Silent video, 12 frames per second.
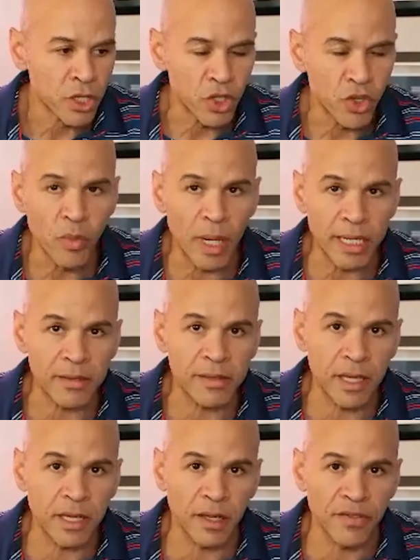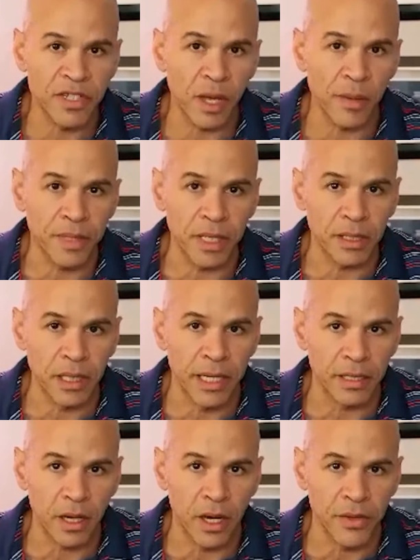you might think of
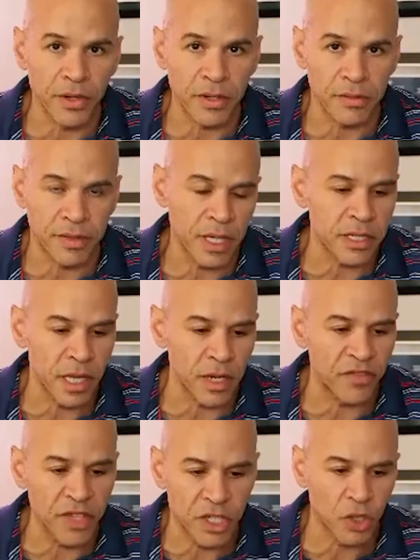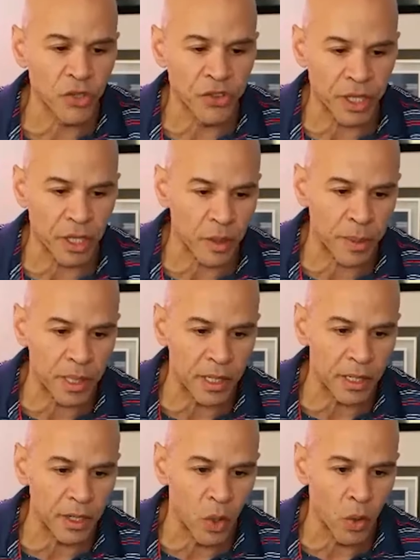something like other things like physical
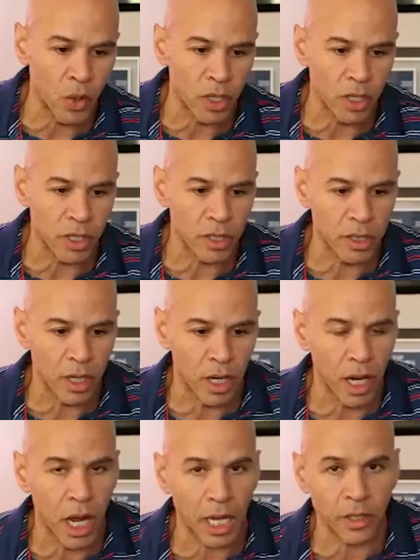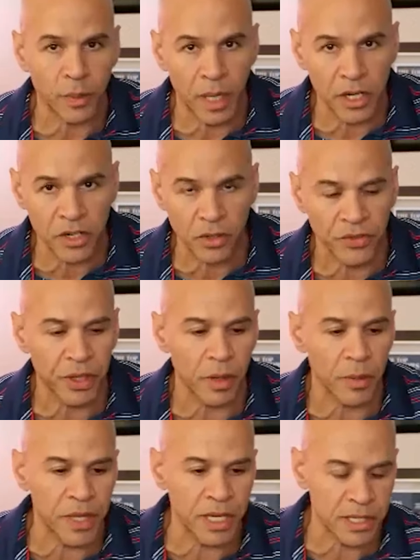therapy or occupational
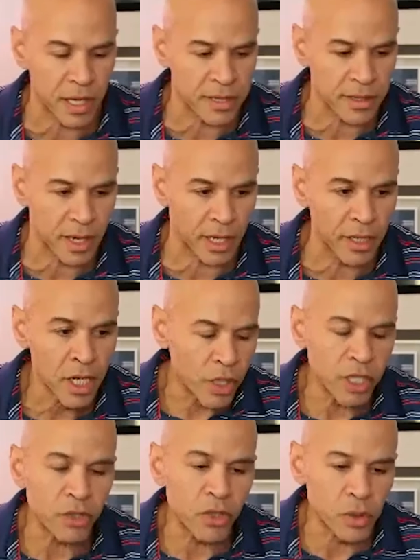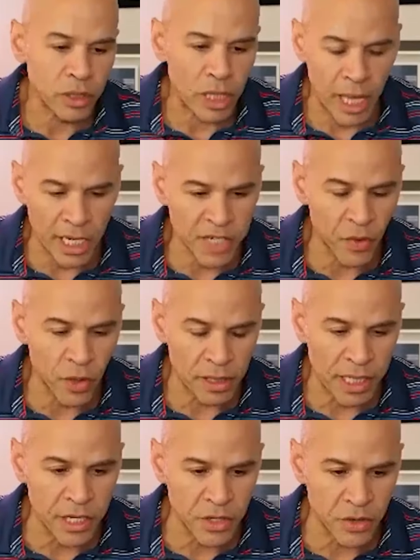therapy, things like that. We do class
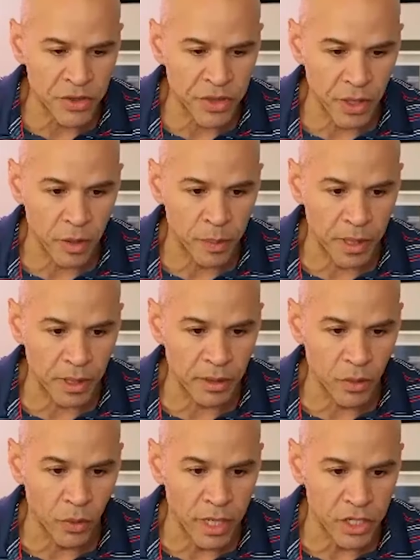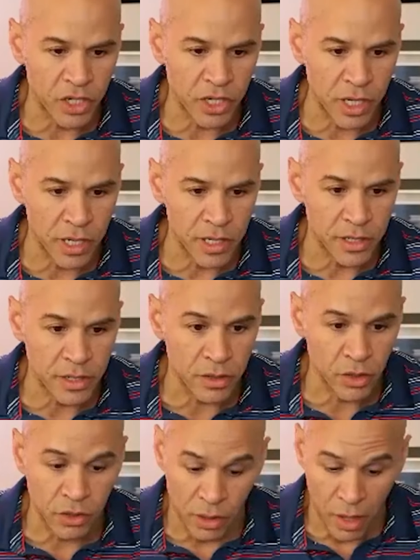4 laser therapy, which
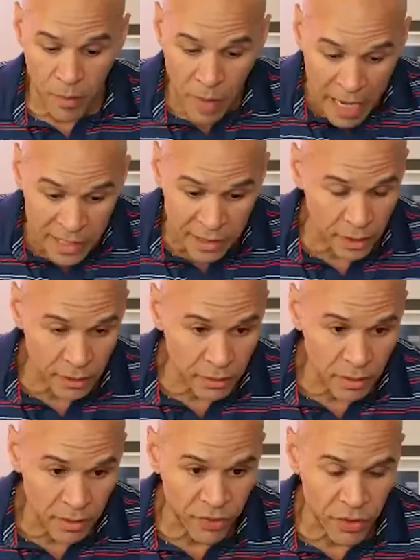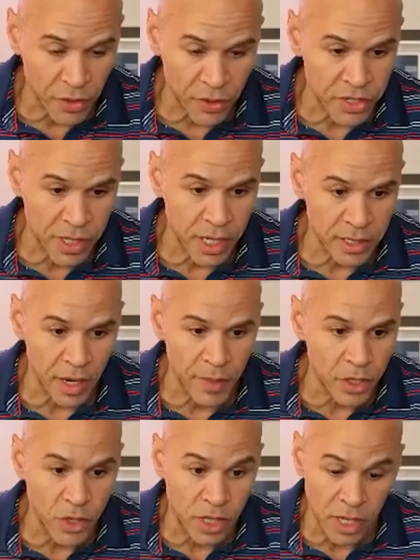is amazing for those
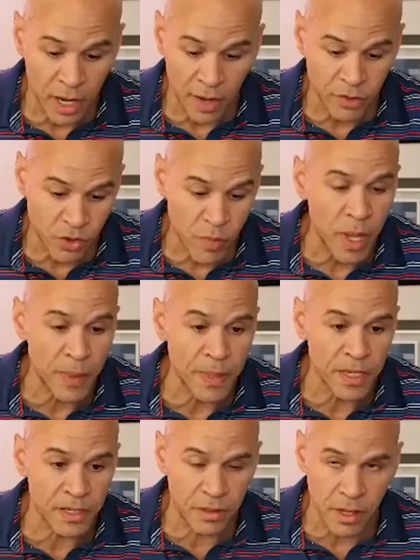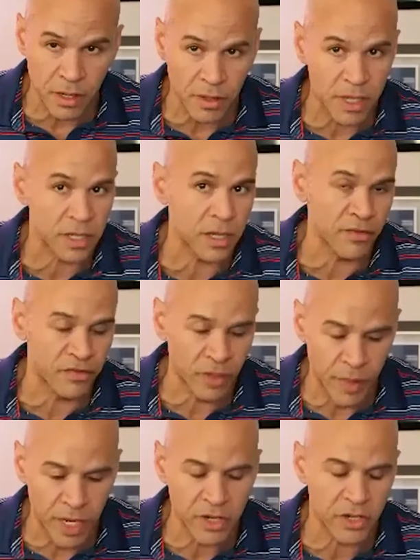things. I mean, you can have tremendous decrease in
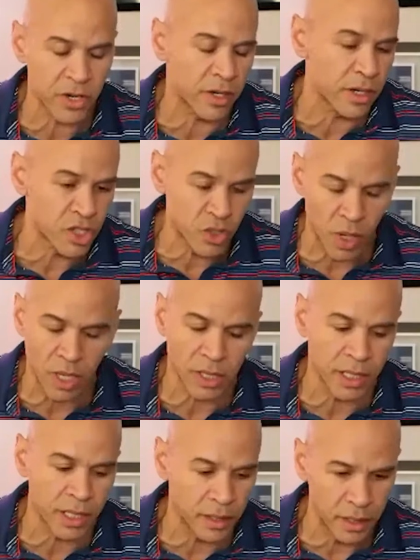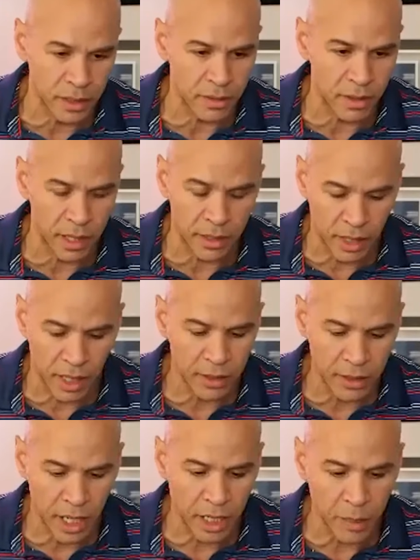inflammation and swelling
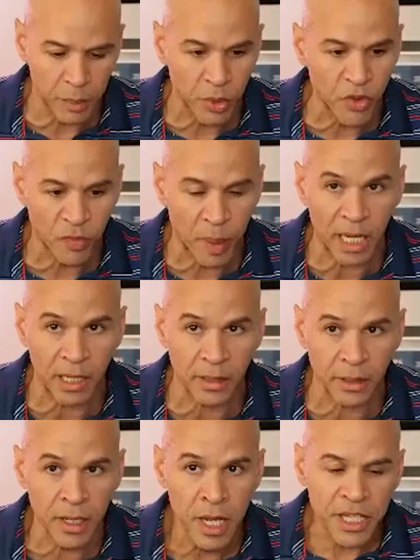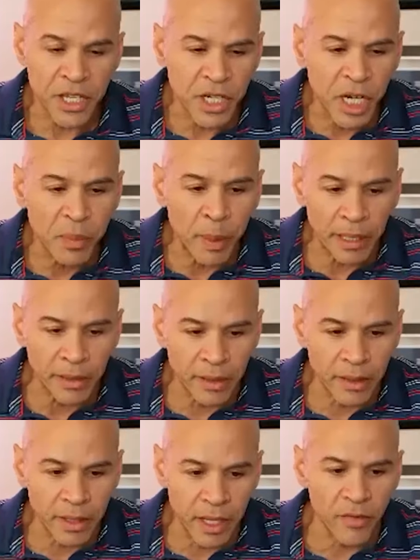and improve pain. Isn't it
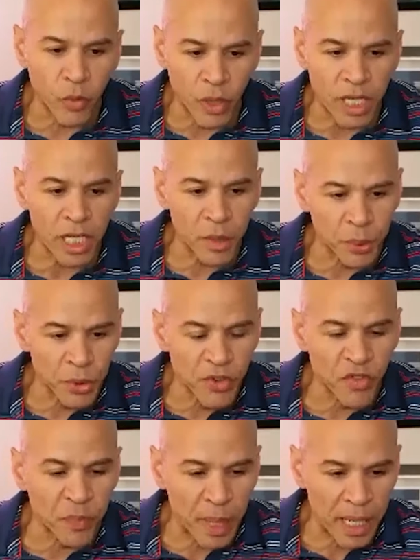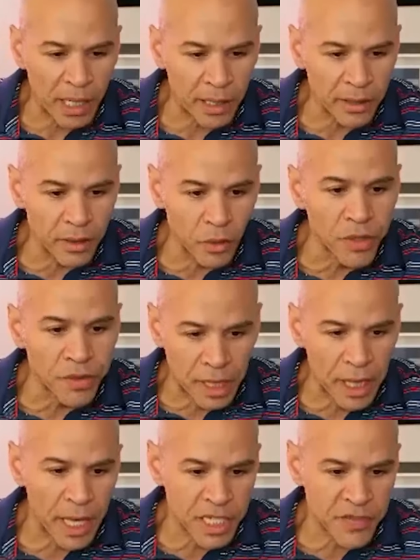better if we improve pain
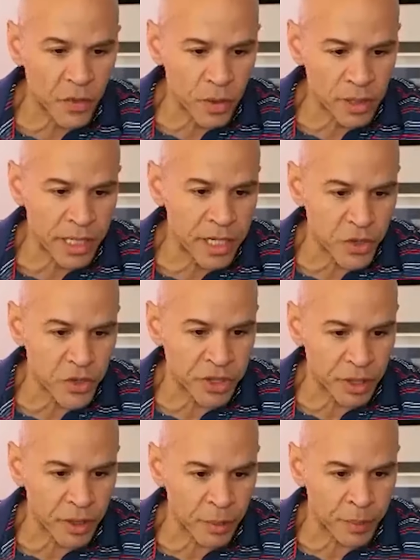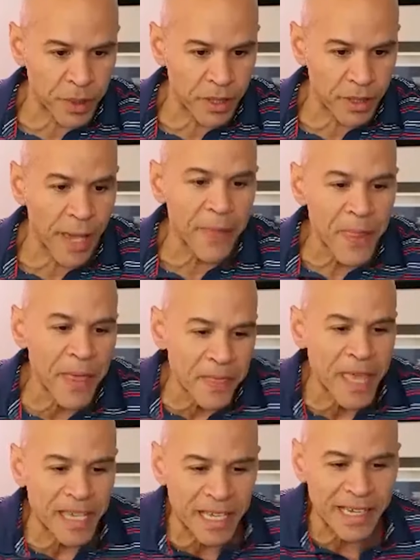with class 4 laser therapy, and
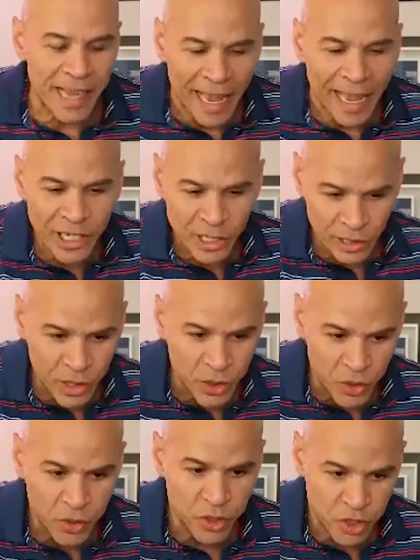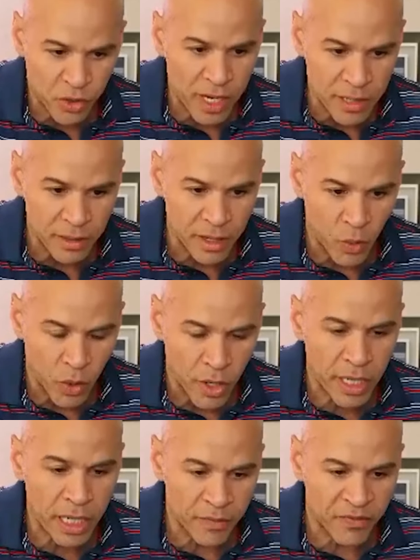then they can actually do the strengthening
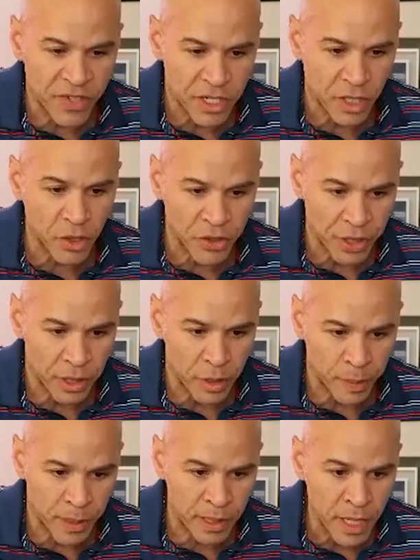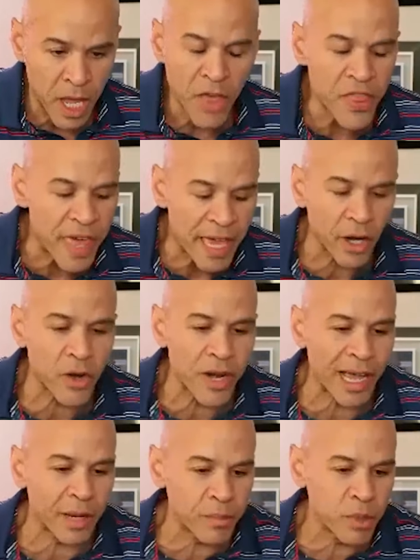work at physical therapy? They
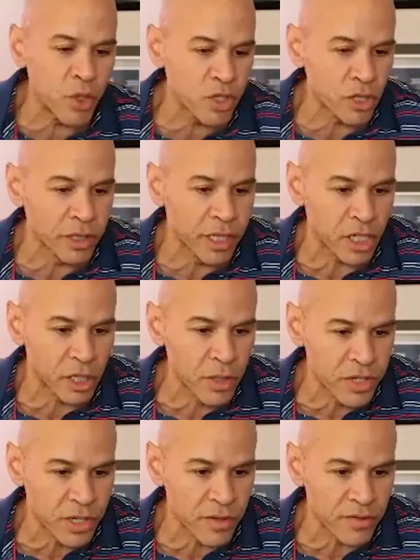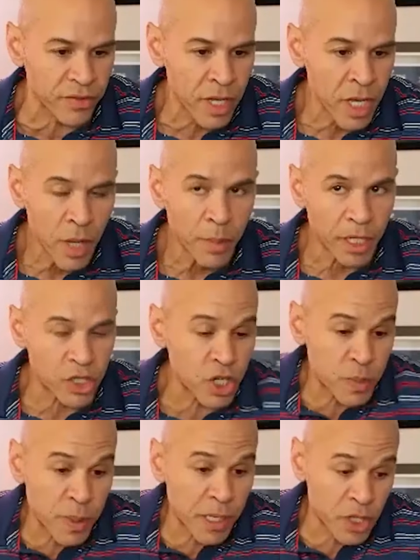are not mutually exclusive,
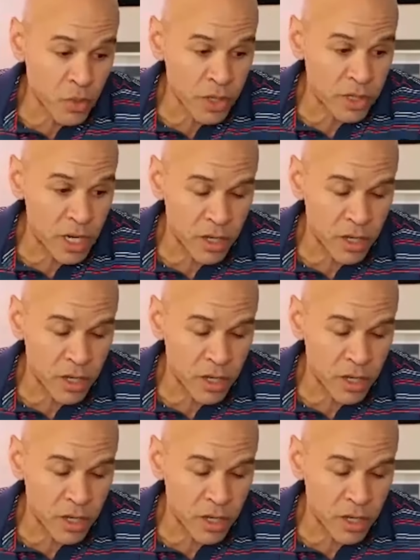because just because we're